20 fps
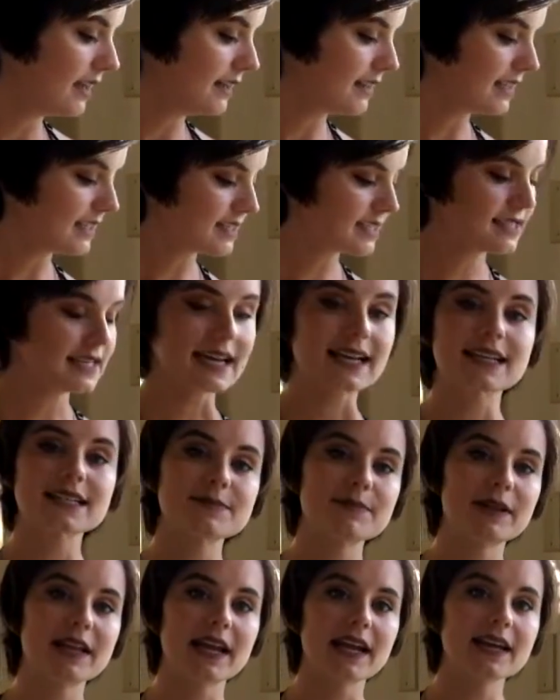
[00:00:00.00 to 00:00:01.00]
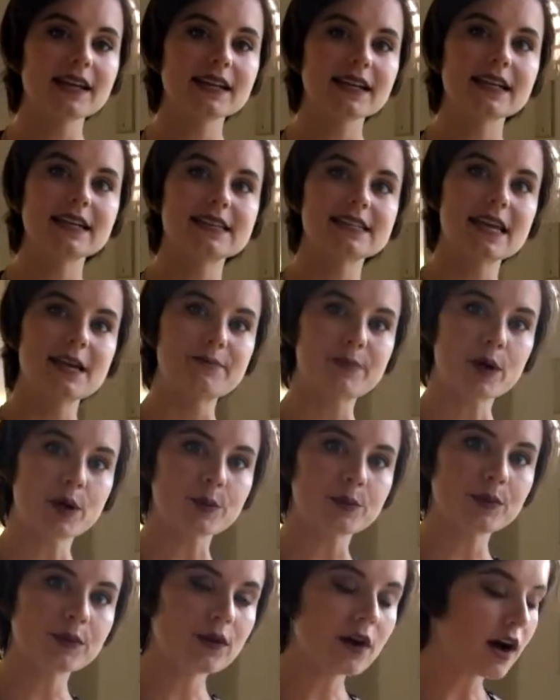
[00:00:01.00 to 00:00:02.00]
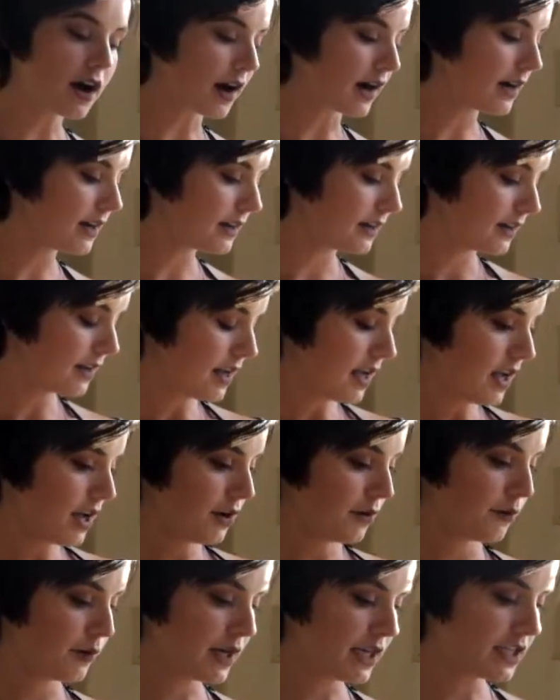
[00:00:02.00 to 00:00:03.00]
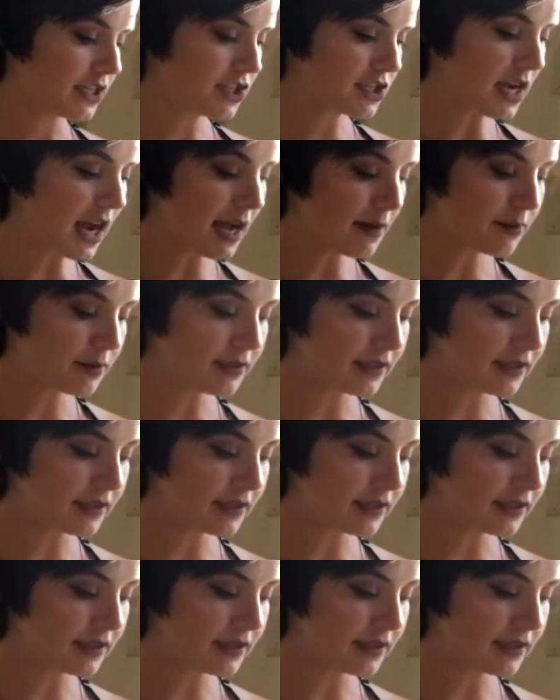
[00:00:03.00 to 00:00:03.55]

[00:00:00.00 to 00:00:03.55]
This next plant is a purple heart, which I